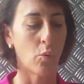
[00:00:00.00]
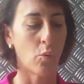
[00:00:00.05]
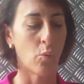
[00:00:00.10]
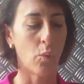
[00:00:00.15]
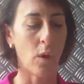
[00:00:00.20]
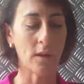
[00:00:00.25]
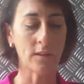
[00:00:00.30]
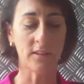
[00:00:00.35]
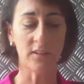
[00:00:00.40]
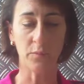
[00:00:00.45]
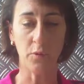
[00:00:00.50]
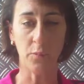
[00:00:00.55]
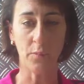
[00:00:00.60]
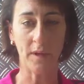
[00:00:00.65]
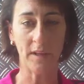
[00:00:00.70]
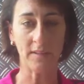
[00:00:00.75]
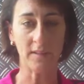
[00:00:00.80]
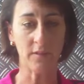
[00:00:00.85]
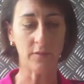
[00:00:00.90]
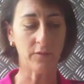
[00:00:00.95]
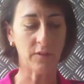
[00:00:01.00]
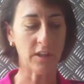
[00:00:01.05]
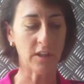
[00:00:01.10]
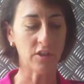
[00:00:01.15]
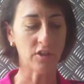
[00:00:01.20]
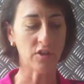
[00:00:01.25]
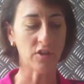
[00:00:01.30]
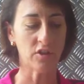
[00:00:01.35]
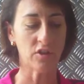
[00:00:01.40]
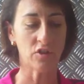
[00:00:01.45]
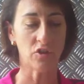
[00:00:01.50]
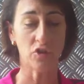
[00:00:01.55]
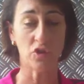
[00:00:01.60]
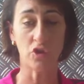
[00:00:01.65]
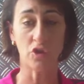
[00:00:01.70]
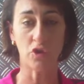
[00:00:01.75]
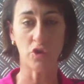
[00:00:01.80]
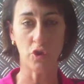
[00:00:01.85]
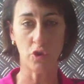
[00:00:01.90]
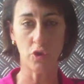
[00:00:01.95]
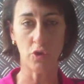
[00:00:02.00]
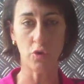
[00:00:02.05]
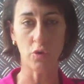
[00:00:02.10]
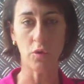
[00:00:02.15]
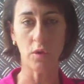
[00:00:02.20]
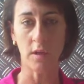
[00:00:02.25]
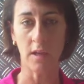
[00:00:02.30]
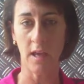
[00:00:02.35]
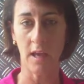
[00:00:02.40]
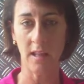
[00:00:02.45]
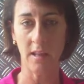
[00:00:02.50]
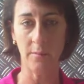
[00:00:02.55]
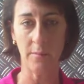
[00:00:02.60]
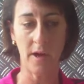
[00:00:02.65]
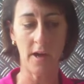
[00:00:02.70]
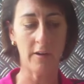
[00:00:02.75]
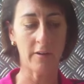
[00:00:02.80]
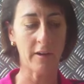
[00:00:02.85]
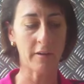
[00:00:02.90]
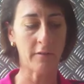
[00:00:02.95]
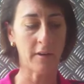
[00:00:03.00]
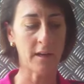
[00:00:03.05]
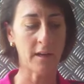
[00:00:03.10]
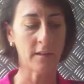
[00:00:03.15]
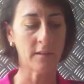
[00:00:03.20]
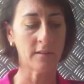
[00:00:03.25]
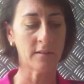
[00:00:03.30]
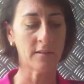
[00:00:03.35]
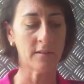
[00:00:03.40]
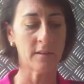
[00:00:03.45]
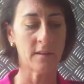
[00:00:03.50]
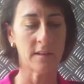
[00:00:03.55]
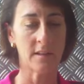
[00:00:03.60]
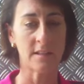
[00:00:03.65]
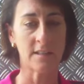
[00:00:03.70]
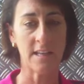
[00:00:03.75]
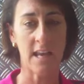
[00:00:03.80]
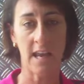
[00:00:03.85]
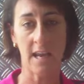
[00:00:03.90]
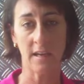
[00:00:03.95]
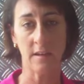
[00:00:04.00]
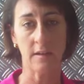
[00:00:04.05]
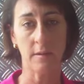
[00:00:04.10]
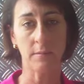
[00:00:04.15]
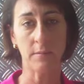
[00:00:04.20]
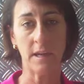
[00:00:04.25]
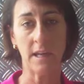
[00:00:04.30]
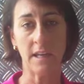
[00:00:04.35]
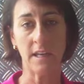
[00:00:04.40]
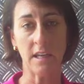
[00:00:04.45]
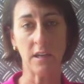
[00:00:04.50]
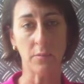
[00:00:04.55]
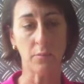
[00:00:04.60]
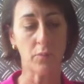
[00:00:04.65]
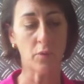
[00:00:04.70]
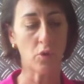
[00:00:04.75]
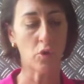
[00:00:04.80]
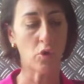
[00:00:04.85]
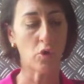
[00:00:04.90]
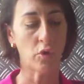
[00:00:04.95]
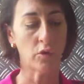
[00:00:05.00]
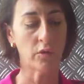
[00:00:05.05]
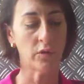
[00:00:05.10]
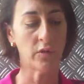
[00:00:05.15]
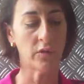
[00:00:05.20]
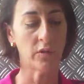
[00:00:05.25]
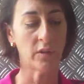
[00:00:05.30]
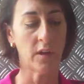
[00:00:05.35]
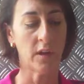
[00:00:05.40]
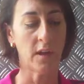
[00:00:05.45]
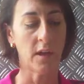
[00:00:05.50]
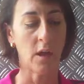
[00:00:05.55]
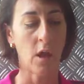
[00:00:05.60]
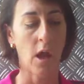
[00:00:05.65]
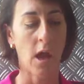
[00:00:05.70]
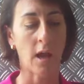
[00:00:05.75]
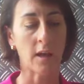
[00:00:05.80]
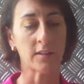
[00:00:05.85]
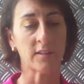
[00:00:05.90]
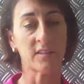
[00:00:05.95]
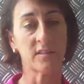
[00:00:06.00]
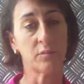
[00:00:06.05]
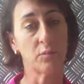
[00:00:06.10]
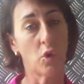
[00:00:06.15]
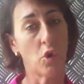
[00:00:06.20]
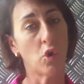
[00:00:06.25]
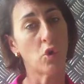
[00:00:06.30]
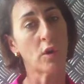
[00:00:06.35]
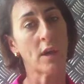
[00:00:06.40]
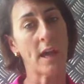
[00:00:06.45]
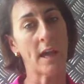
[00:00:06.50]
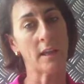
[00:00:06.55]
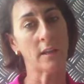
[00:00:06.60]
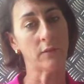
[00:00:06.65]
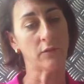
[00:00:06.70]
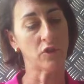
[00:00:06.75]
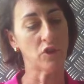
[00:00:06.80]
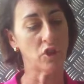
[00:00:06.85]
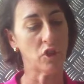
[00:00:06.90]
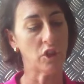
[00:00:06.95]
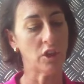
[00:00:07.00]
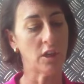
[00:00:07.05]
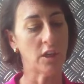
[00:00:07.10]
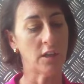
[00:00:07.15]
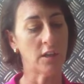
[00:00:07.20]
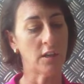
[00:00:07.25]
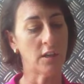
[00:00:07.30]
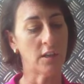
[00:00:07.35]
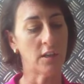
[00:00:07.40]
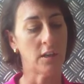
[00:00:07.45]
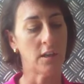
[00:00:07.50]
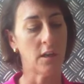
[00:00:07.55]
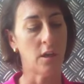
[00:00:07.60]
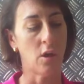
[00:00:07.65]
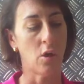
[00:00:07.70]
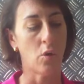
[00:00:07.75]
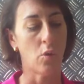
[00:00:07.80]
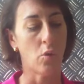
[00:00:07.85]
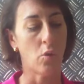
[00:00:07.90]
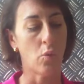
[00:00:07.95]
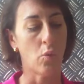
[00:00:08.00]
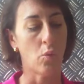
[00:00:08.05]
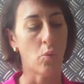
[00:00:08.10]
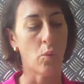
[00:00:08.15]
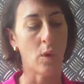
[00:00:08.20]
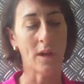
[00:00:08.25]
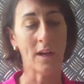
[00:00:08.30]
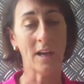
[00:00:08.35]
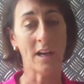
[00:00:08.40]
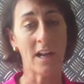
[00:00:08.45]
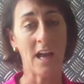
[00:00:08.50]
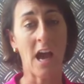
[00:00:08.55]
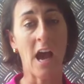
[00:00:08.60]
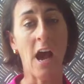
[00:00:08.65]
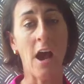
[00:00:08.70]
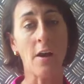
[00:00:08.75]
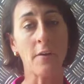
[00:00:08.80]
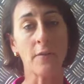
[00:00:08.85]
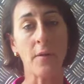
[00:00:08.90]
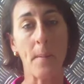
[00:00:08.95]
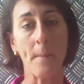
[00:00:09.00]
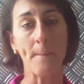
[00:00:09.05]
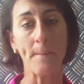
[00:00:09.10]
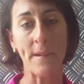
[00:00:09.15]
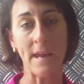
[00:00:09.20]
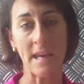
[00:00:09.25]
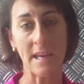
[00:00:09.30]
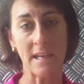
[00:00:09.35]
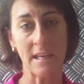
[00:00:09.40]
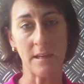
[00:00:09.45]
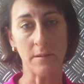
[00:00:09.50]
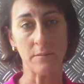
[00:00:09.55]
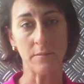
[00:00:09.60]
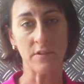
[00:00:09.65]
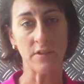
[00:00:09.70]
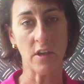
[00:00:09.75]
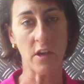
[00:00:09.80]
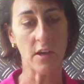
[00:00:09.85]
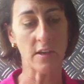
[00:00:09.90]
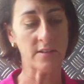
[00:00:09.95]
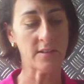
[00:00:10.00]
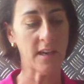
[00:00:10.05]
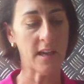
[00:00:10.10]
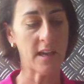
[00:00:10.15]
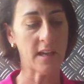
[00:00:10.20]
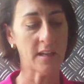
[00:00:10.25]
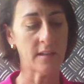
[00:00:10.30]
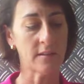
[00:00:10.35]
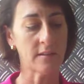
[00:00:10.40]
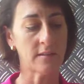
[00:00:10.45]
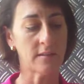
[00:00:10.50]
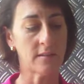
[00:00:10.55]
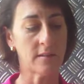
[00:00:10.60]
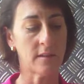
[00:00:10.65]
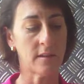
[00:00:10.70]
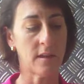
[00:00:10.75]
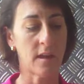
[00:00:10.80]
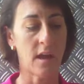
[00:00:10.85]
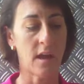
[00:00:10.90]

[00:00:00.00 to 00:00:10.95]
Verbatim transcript: One small piece of fish two calamari rings, 10 medium prawns, a small can of tuna, one and a half medium-sized eggs,